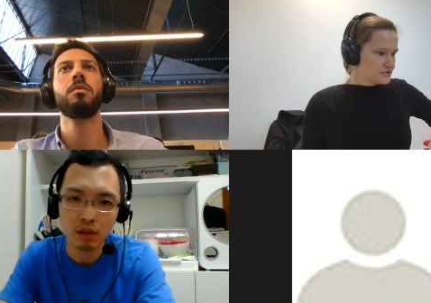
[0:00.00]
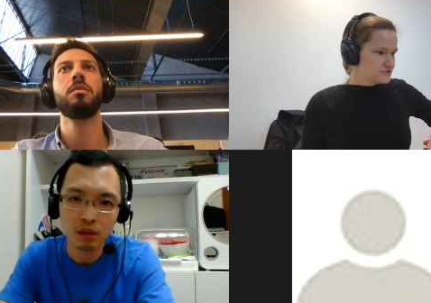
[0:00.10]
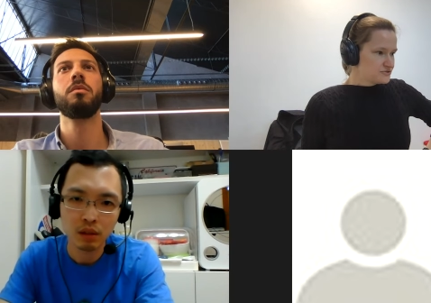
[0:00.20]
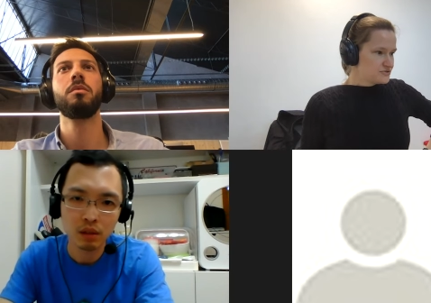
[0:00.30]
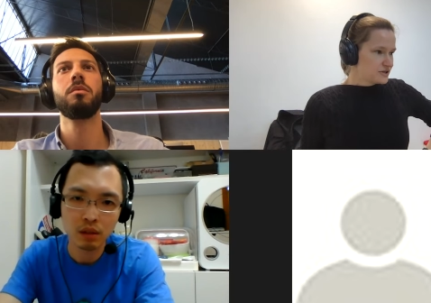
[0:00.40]

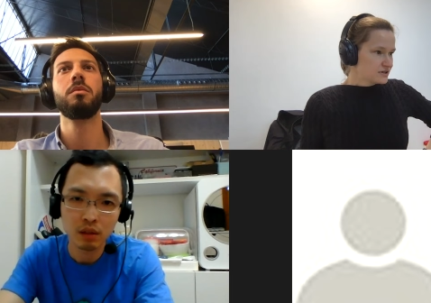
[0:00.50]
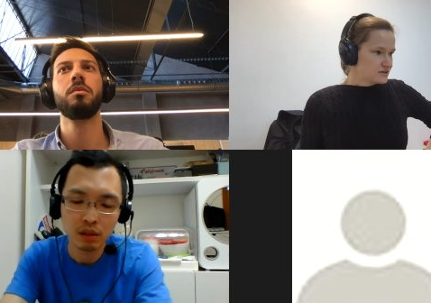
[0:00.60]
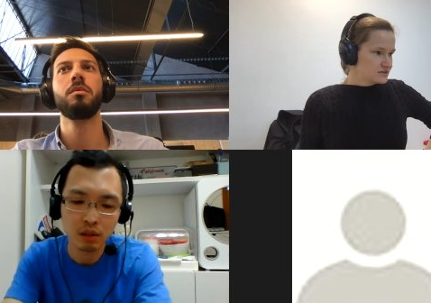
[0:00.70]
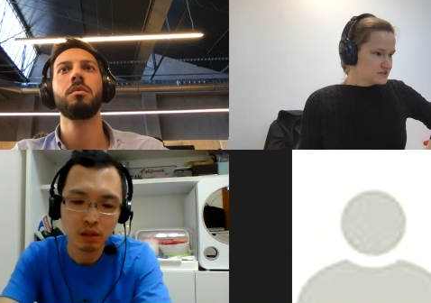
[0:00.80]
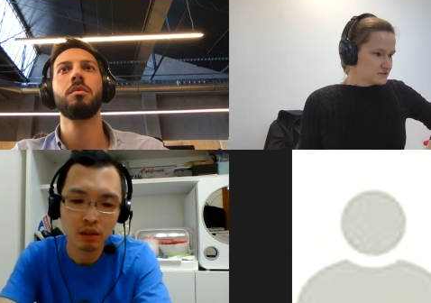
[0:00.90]

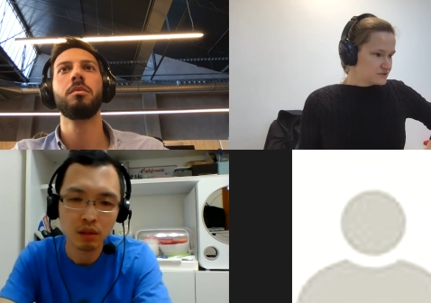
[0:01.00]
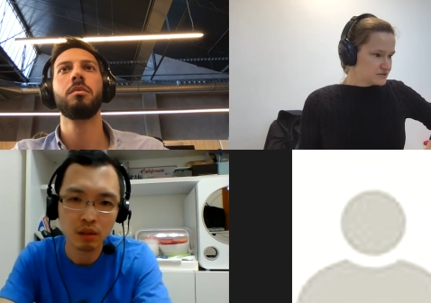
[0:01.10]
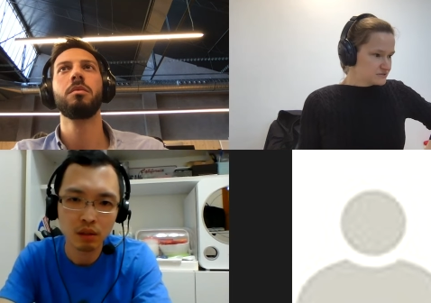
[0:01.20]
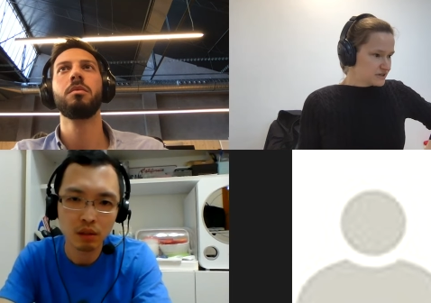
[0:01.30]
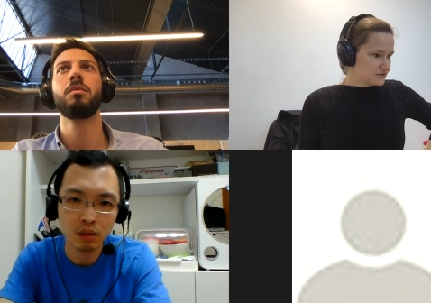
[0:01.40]
Speaker 1: So let's see what
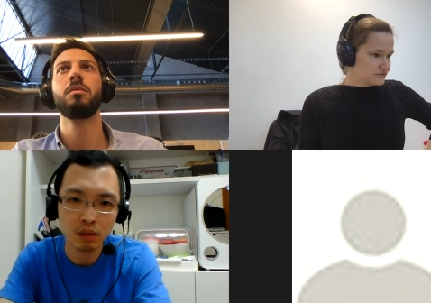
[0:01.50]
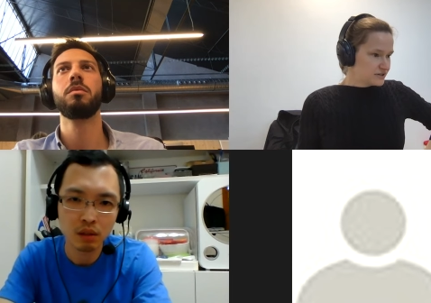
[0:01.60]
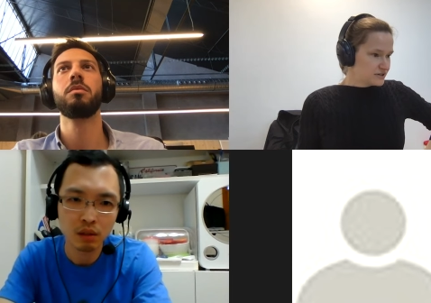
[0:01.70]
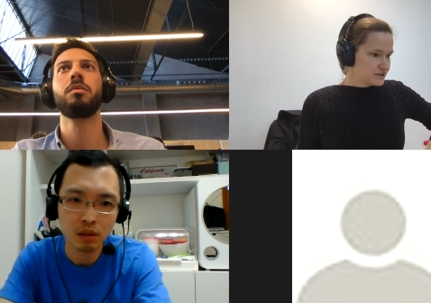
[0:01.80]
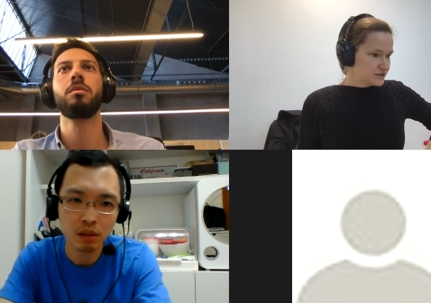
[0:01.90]
else we have
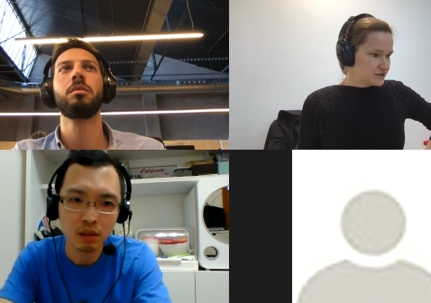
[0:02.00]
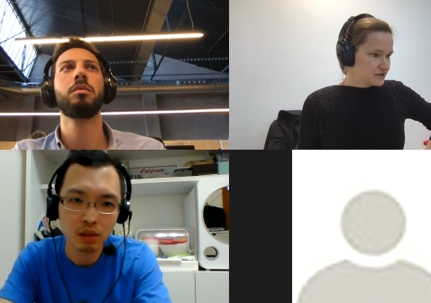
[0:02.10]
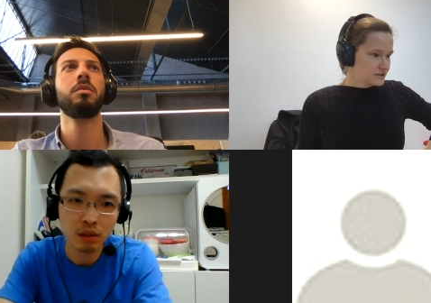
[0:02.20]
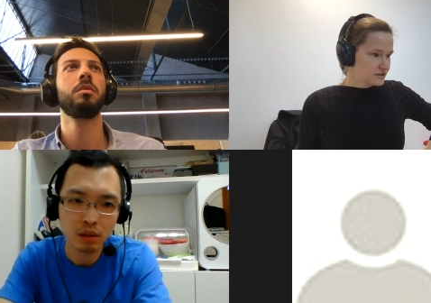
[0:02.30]
here.